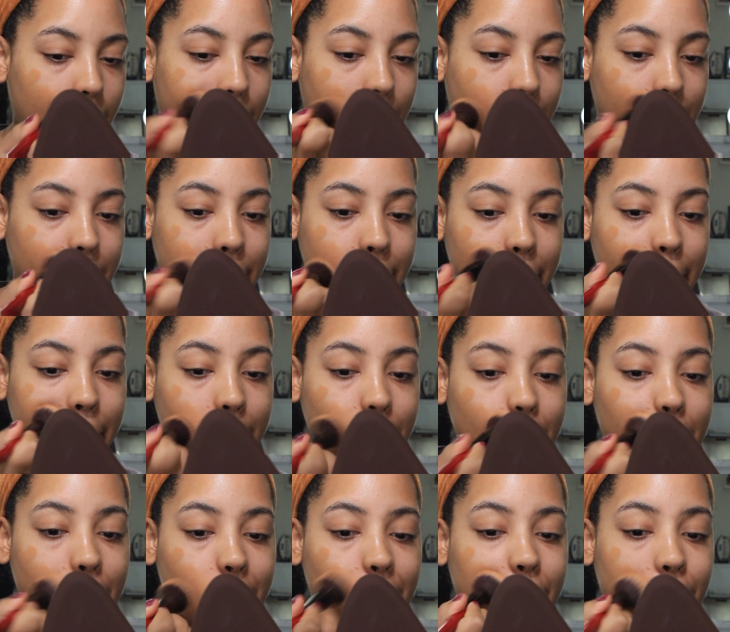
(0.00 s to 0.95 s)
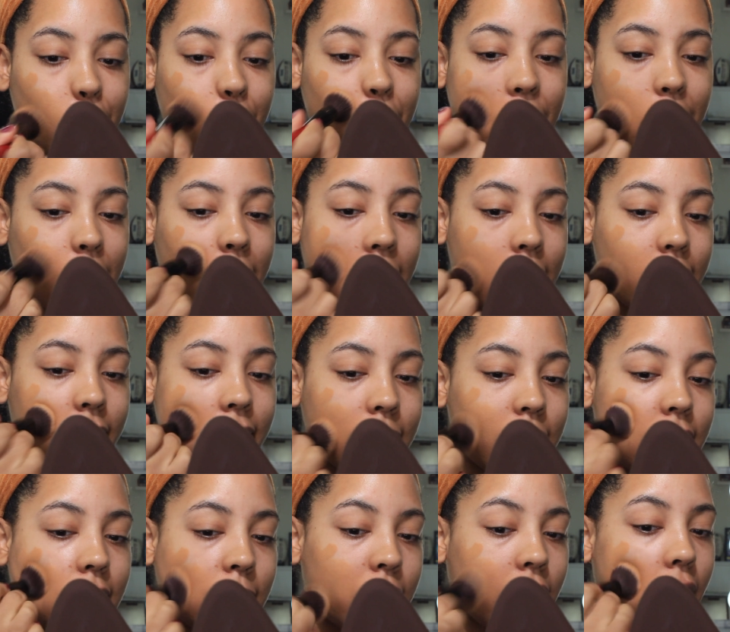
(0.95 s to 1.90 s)
I didn't go in with a lot
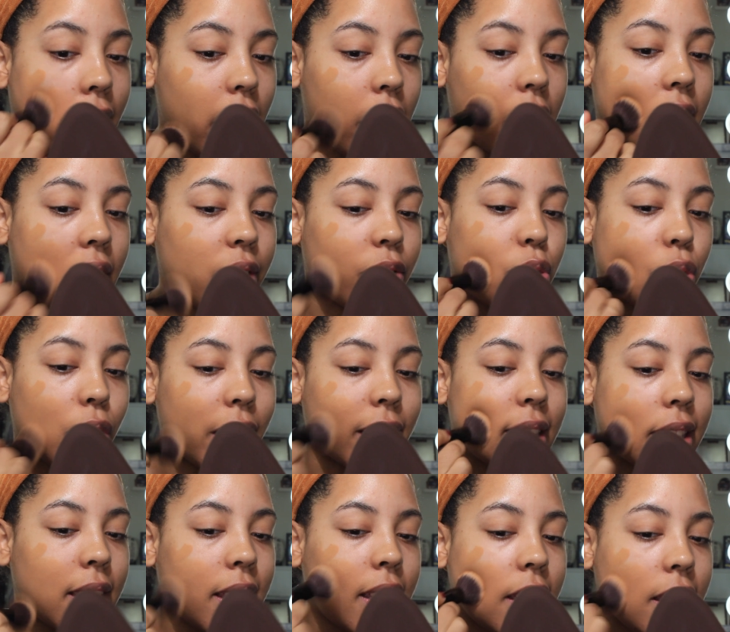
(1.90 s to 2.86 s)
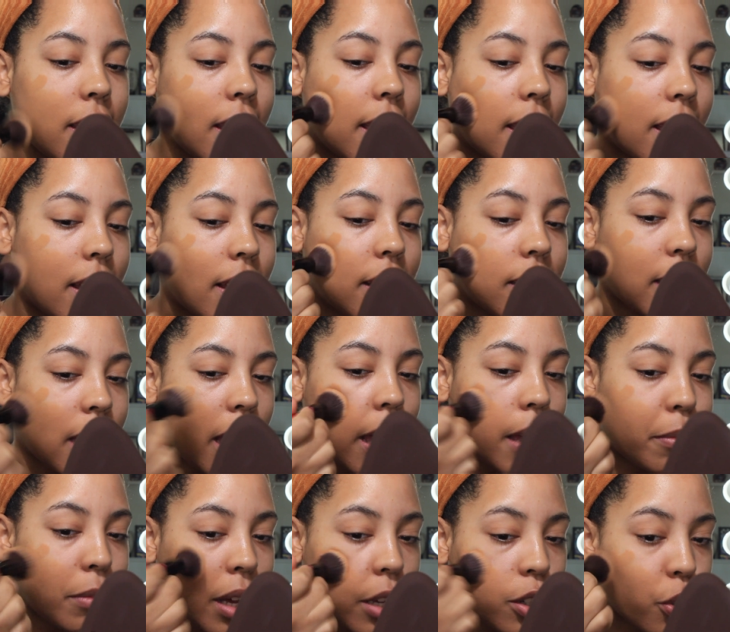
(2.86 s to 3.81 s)
because I have dry skin and
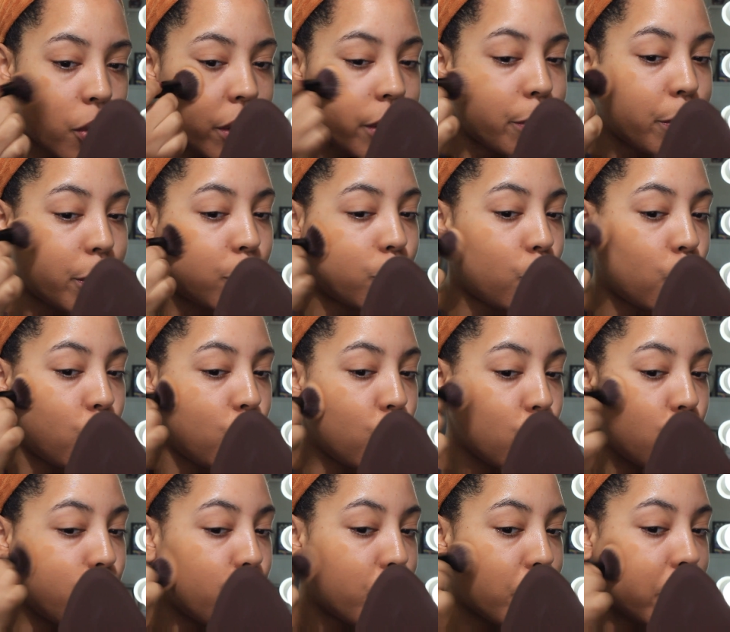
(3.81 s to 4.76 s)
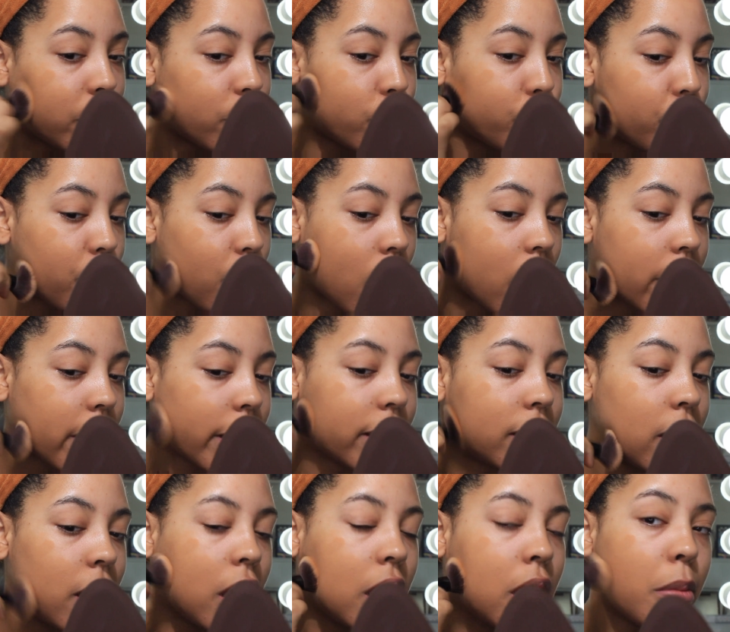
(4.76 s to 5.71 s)
I'm not trying to put too much product
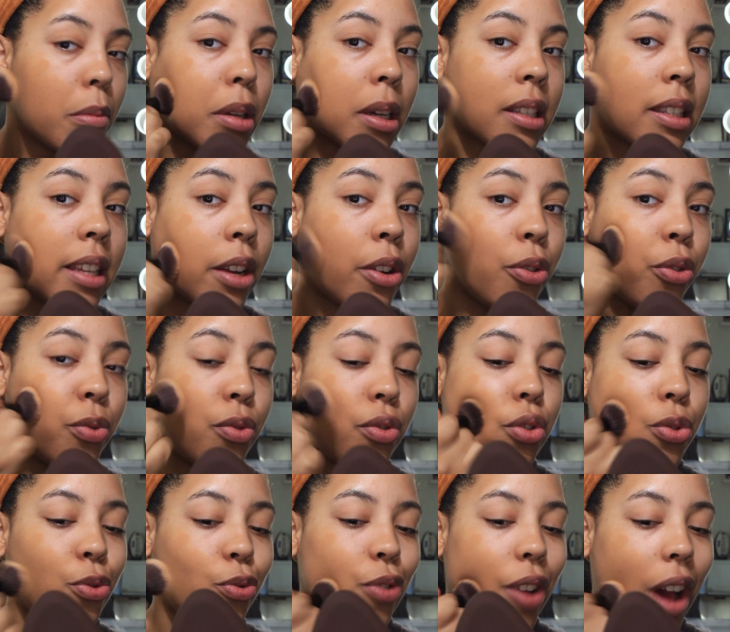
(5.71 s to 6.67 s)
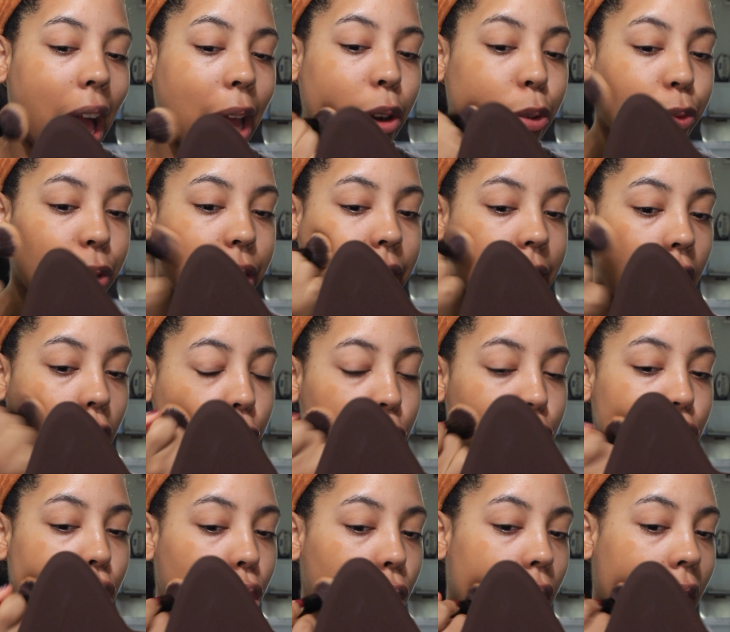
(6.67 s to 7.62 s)
because I don't really
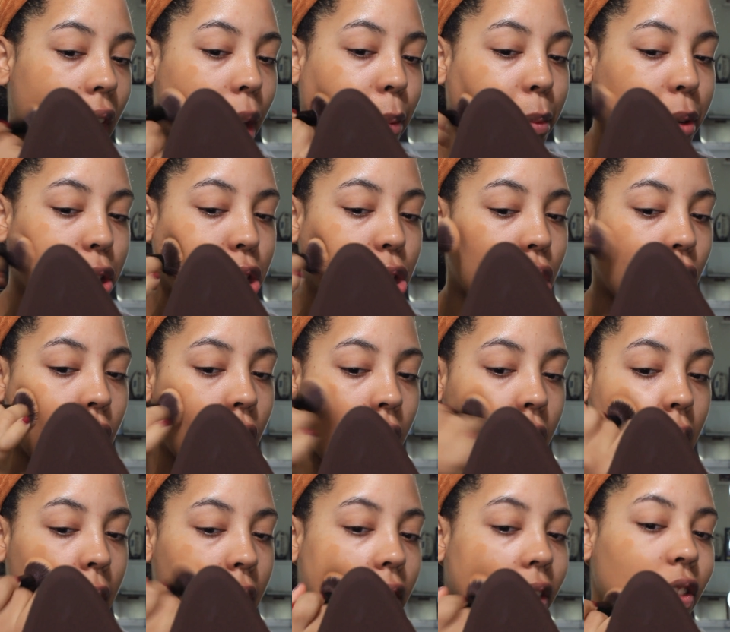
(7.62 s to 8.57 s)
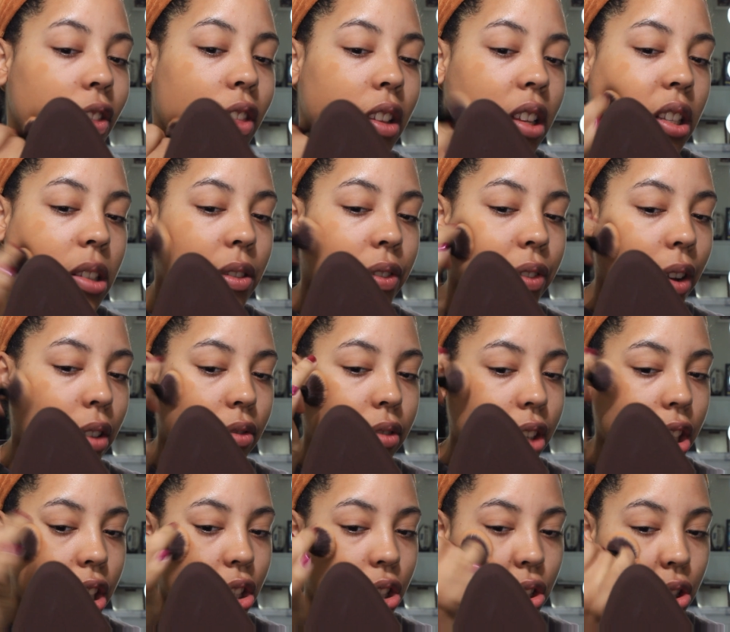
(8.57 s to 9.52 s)
know how much this
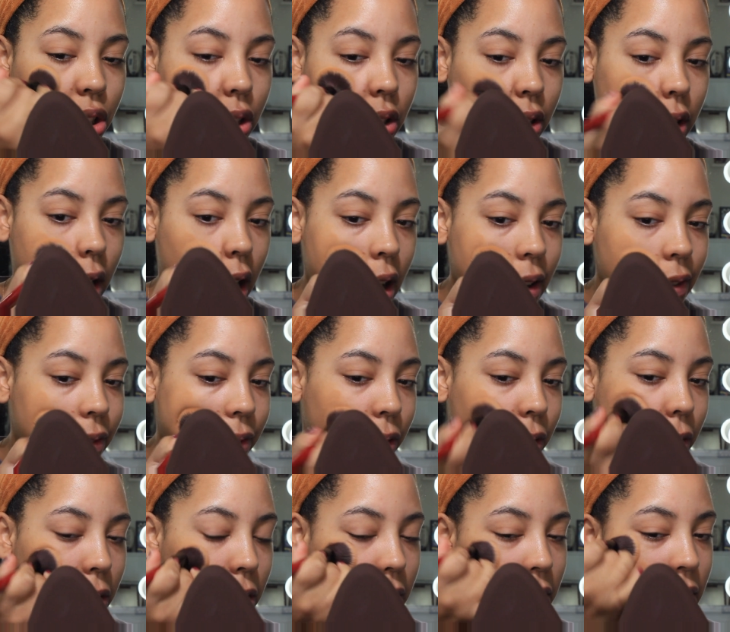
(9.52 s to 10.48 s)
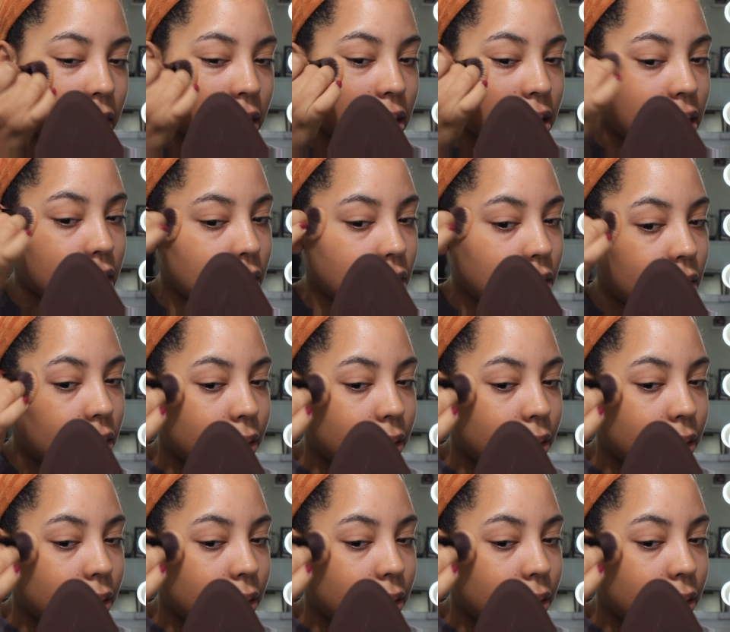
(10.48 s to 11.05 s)
foundation covers still.